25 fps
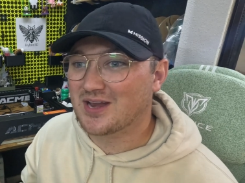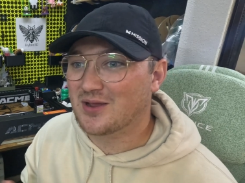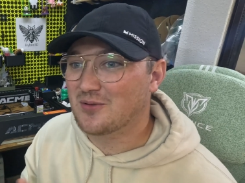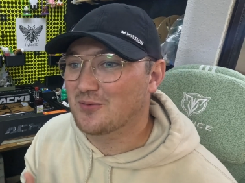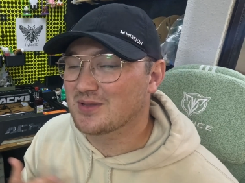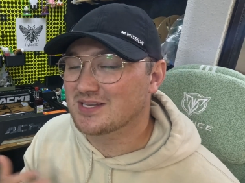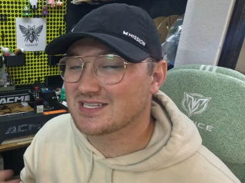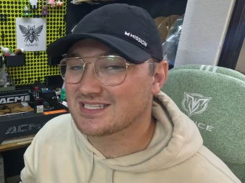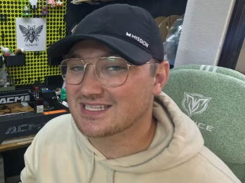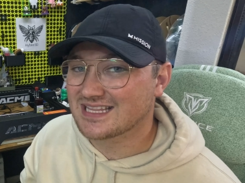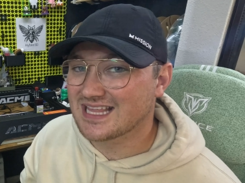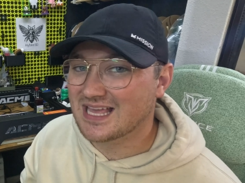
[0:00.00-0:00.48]
I
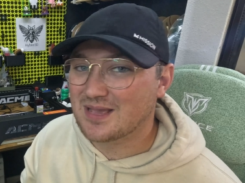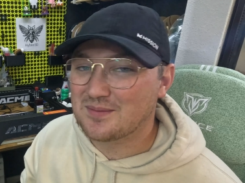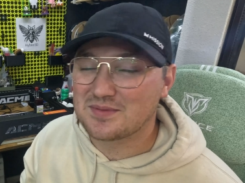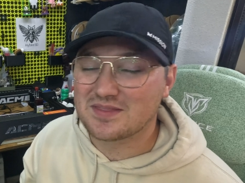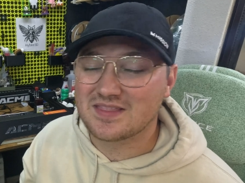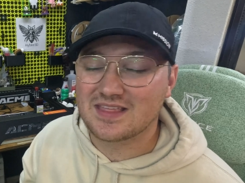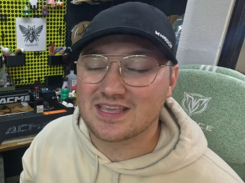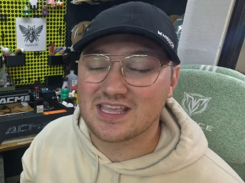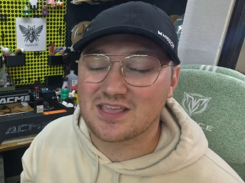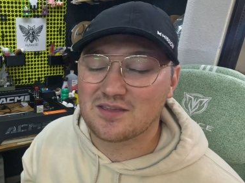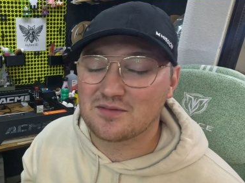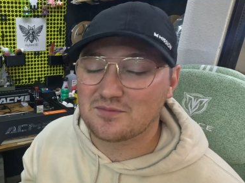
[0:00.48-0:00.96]
went to them
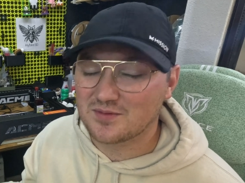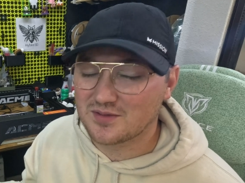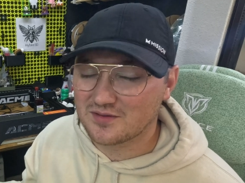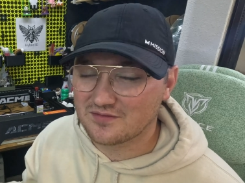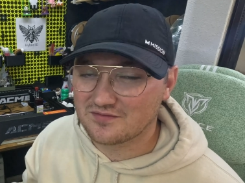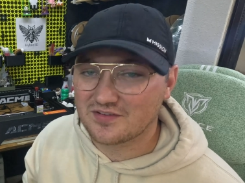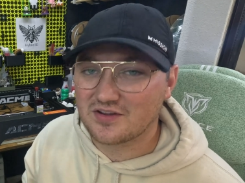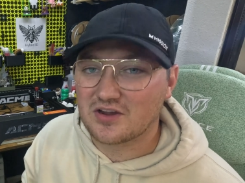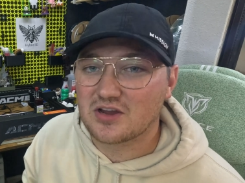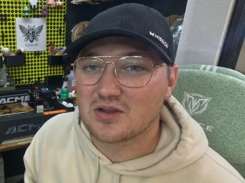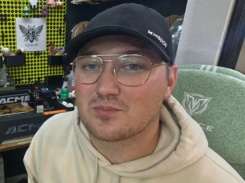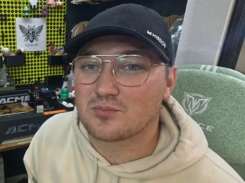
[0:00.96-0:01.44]
and they gave me a
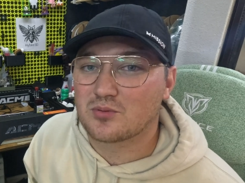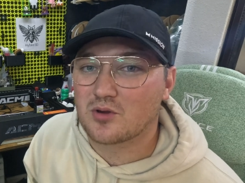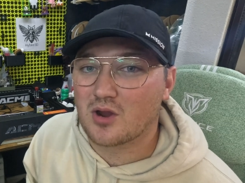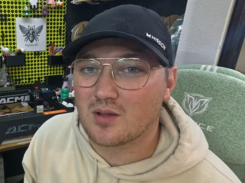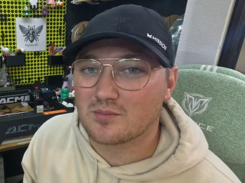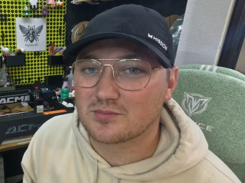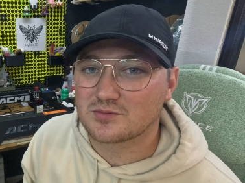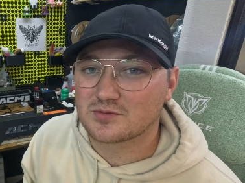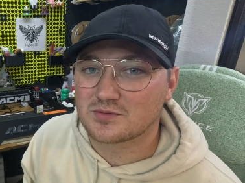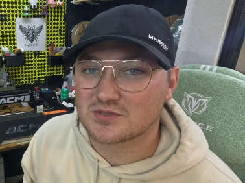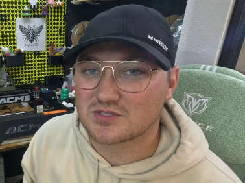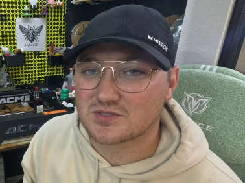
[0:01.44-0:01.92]
very
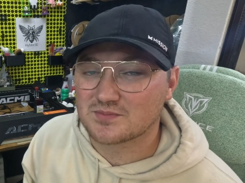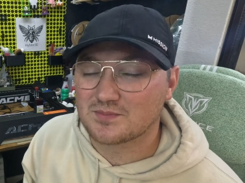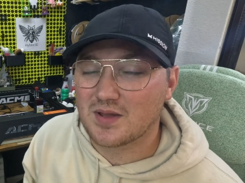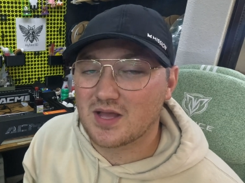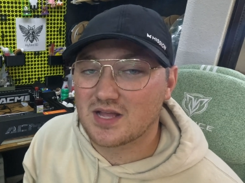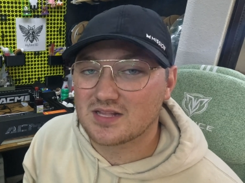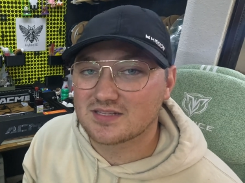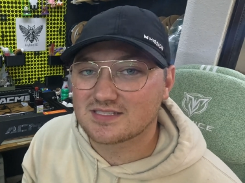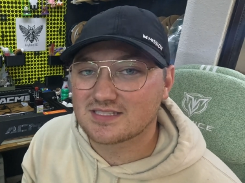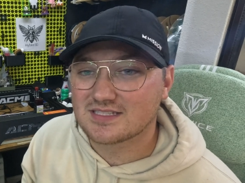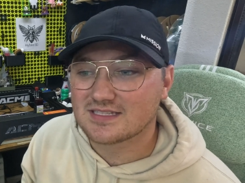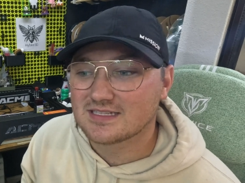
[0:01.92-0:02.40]
prompt
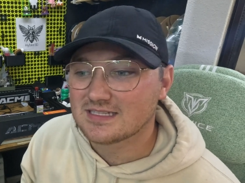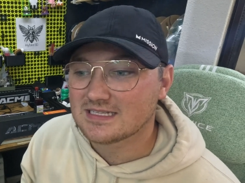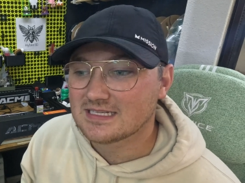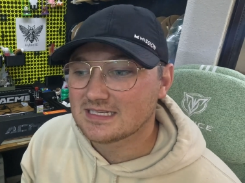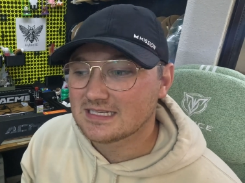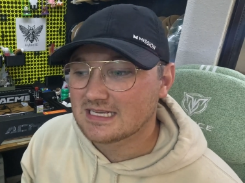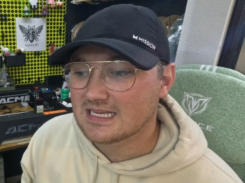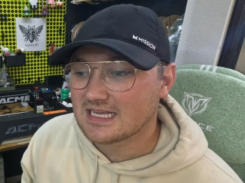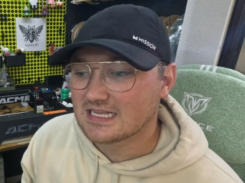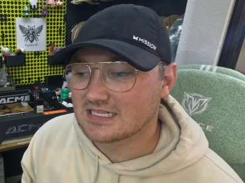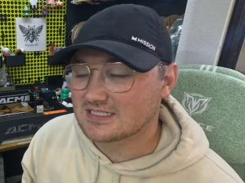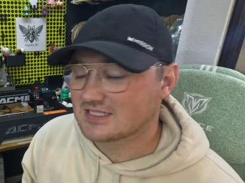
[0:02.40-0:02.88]
response.
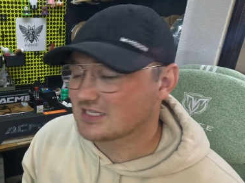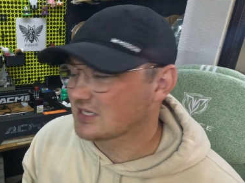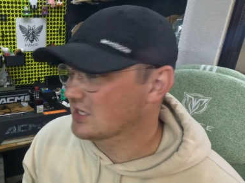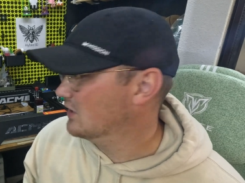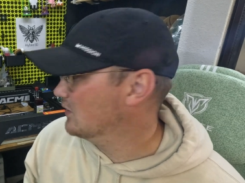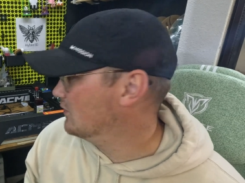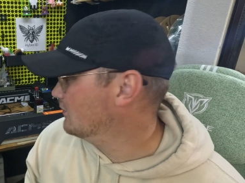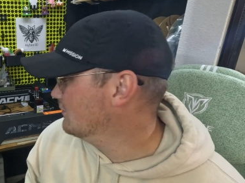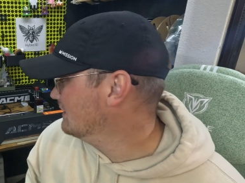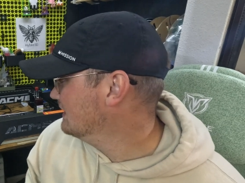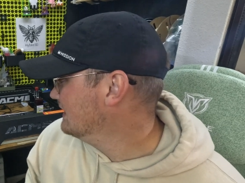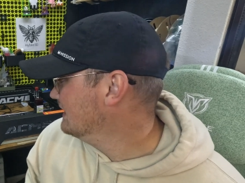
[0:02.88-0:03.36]
And
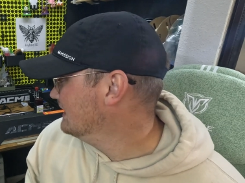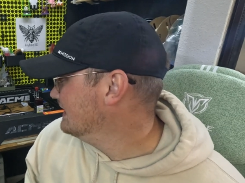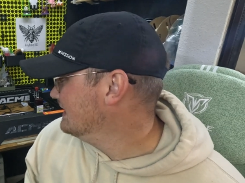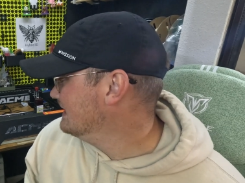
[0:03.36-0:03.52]
so